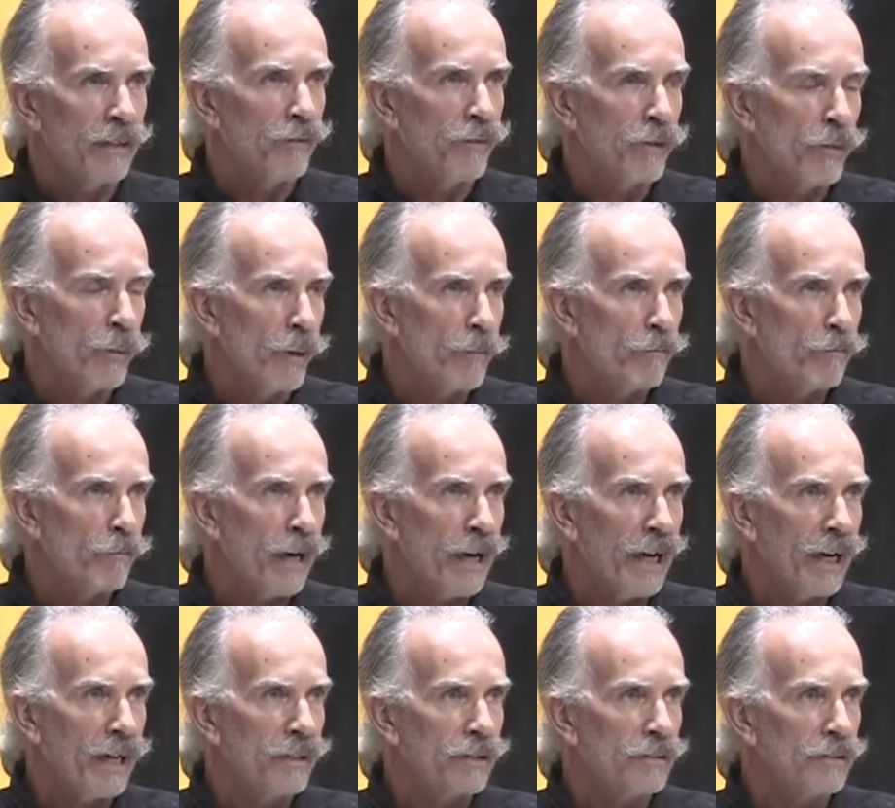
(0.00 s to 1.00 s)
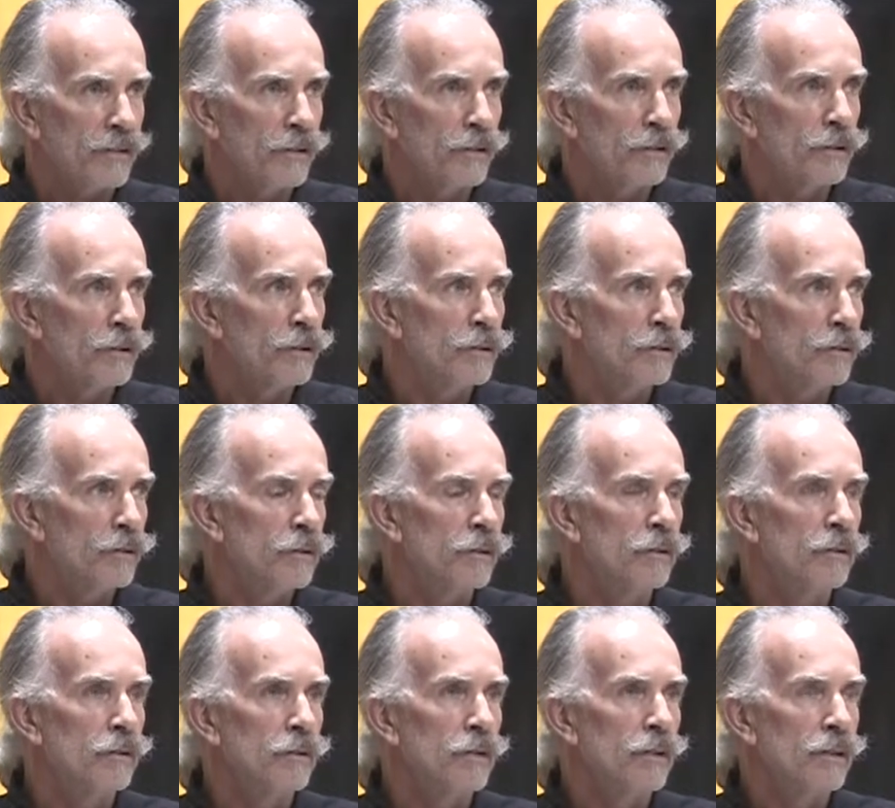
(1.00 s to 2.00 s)
if you went back to
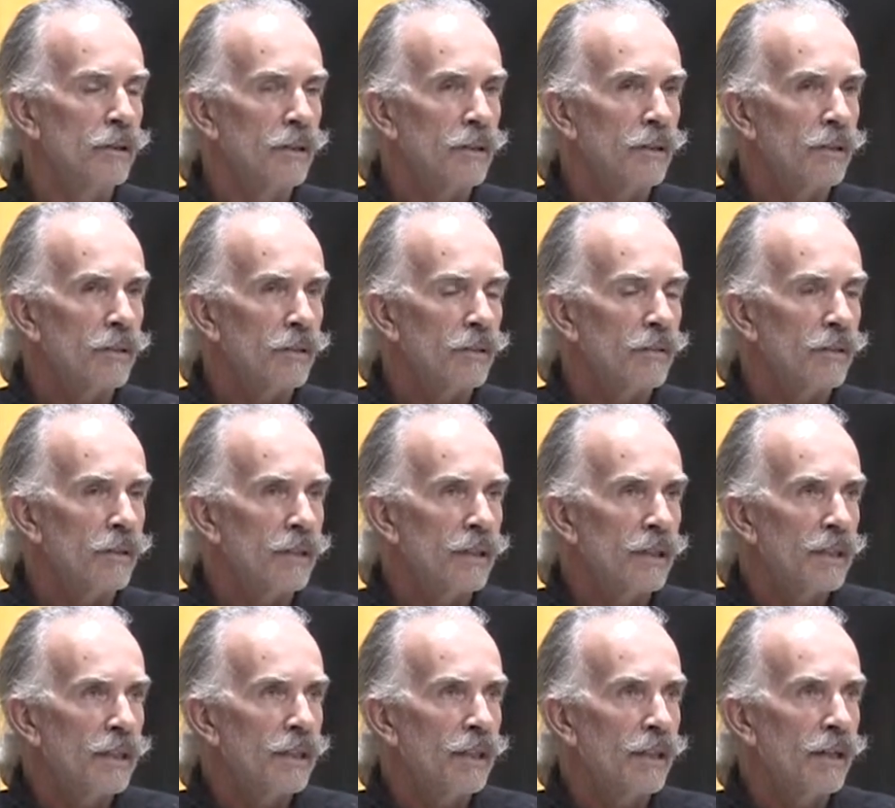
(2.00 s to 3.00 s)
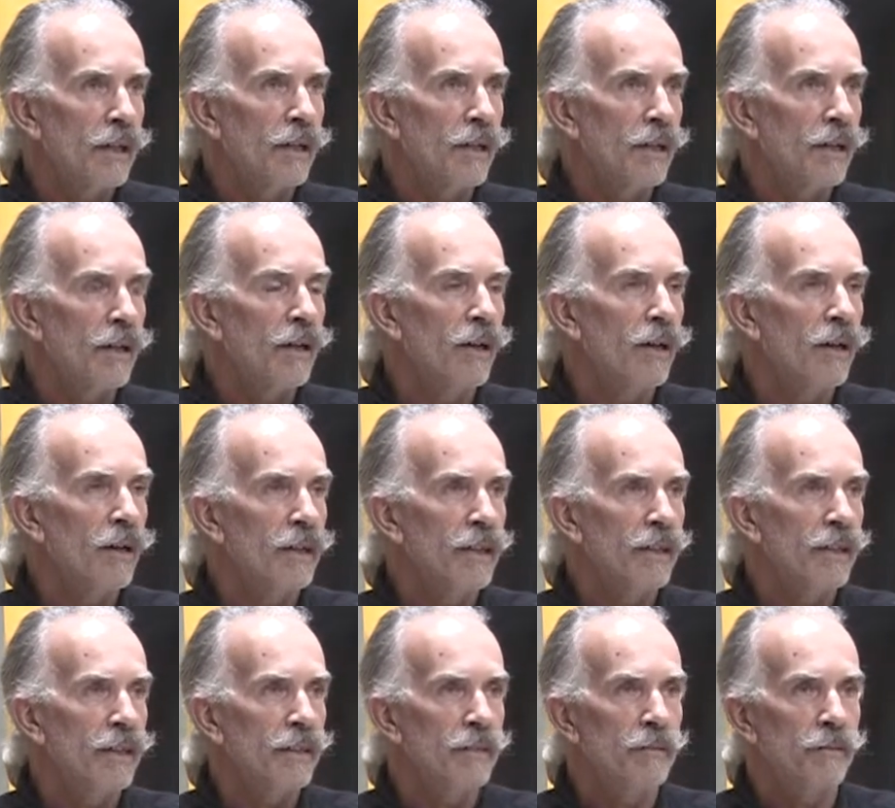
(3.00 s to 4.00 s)
the
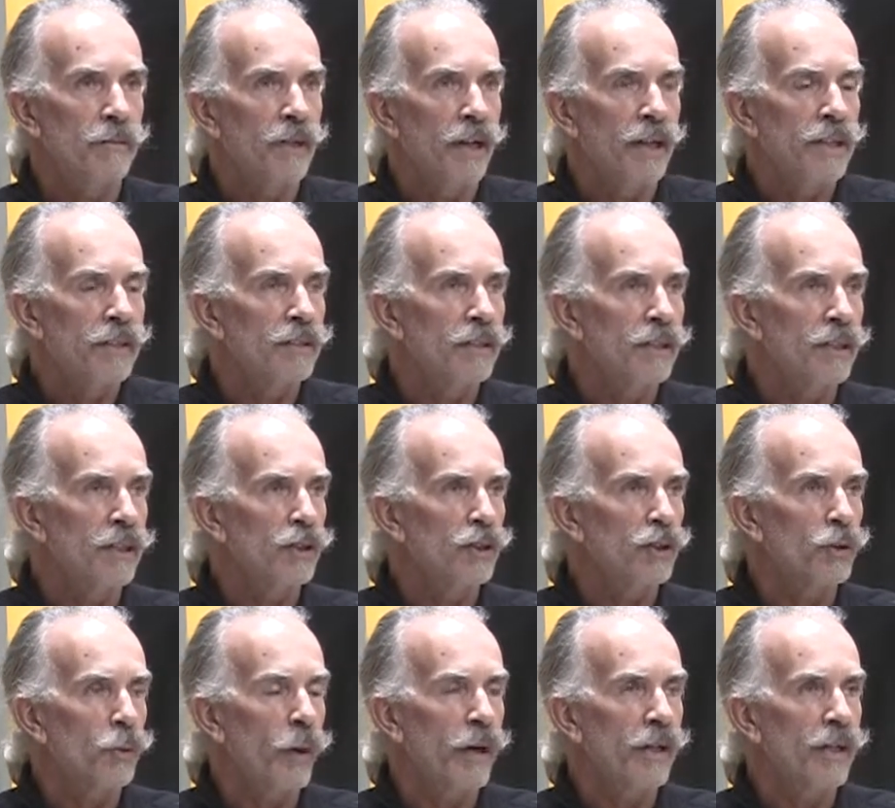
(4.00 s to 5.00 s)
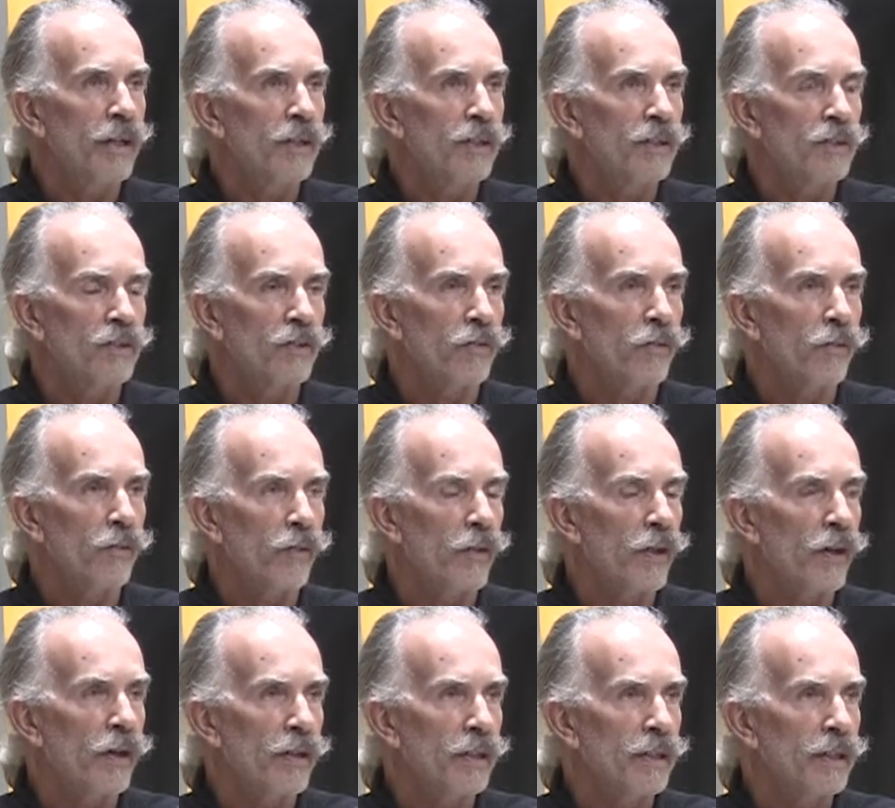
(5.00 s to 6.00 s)
early 1920s and
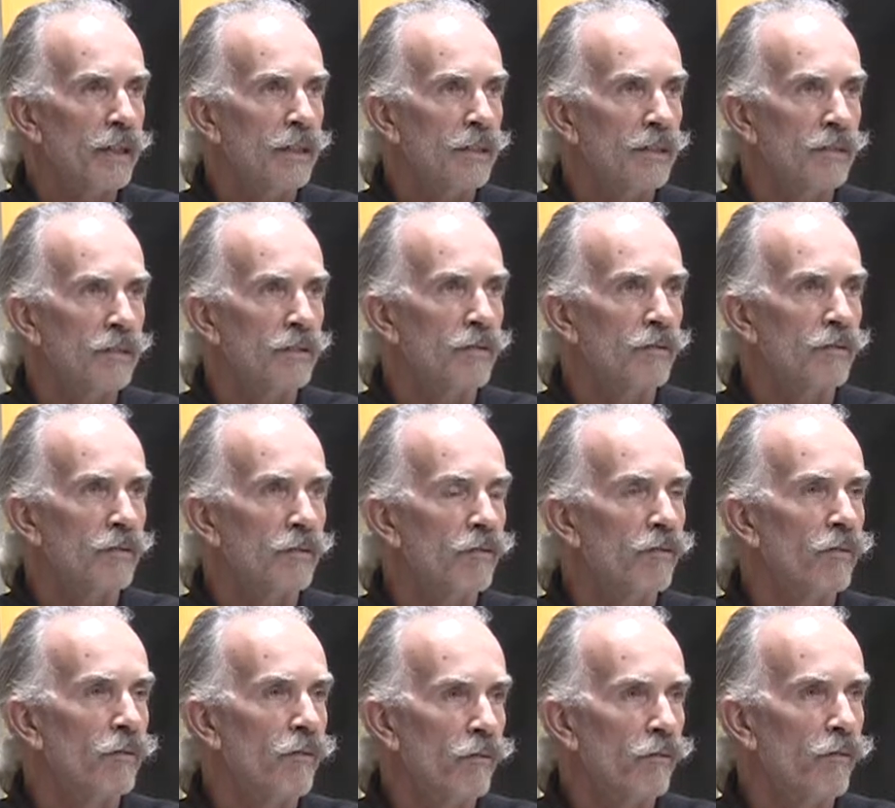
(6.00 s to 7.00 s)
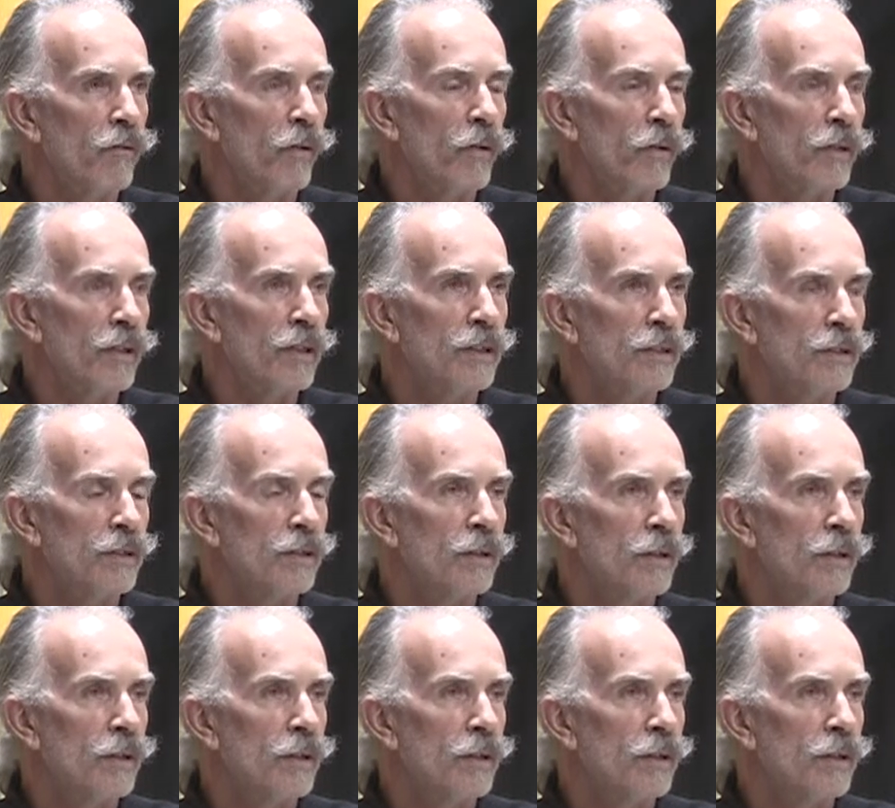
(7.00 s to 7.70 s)
30s and 40s,